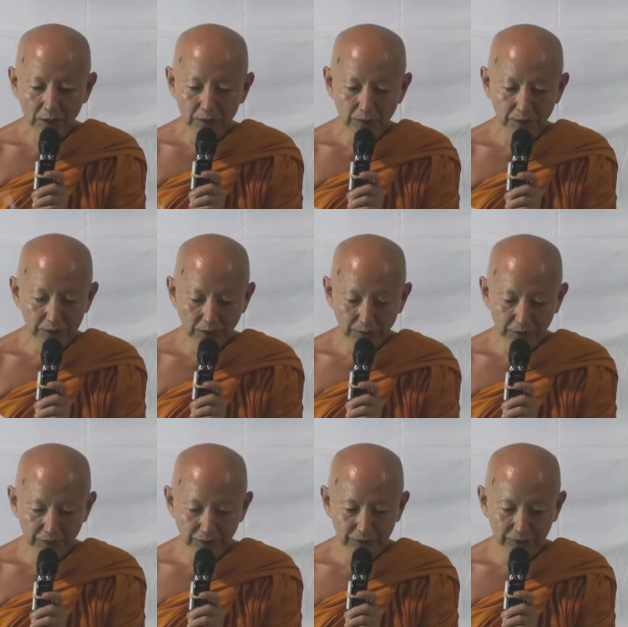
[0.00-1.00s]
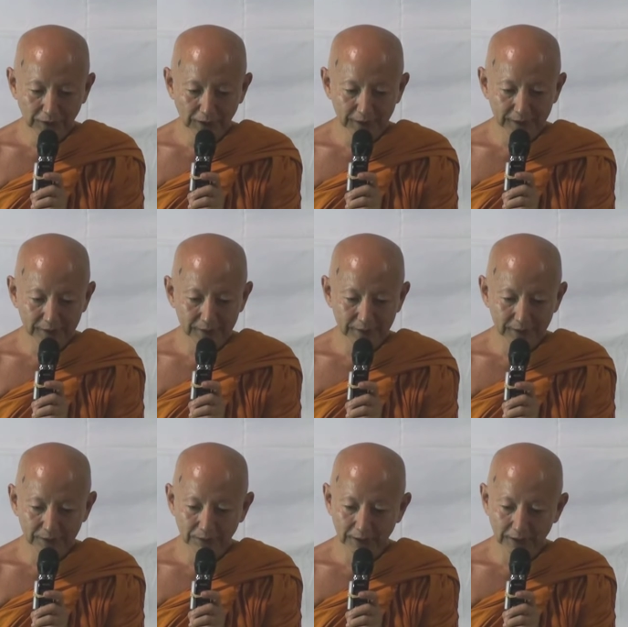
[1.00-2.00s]
So we stop here for tonight.
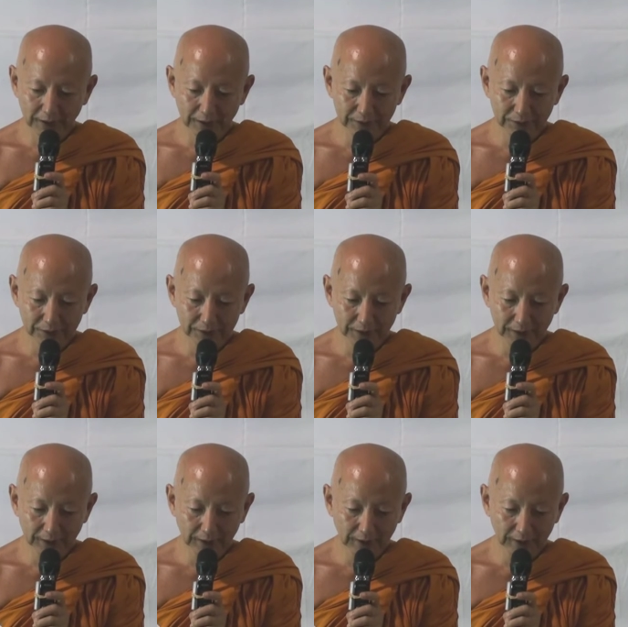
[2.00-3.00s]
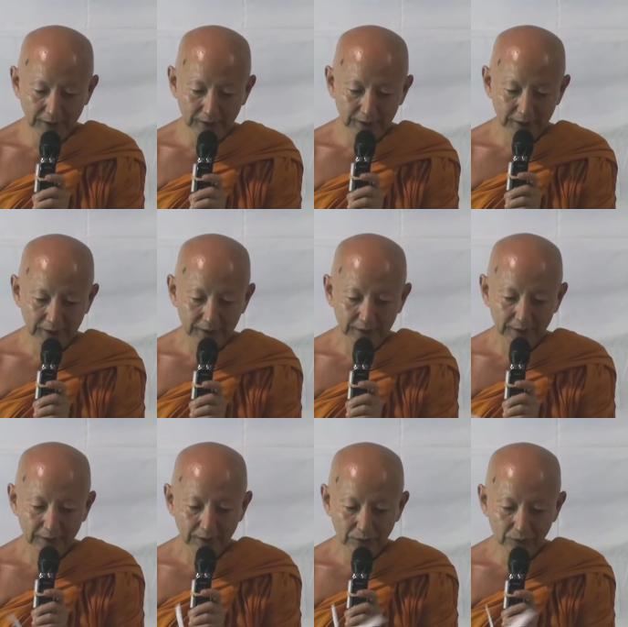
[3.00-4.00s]
It's quite an interesting uh,
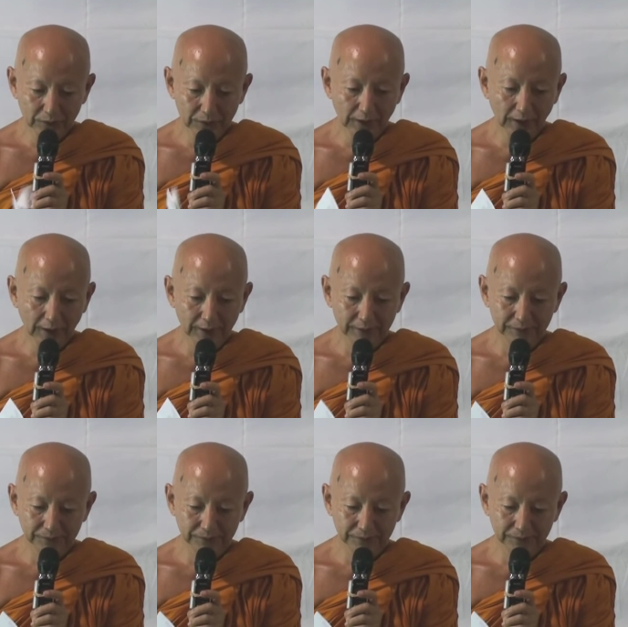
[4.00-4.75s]
sutta.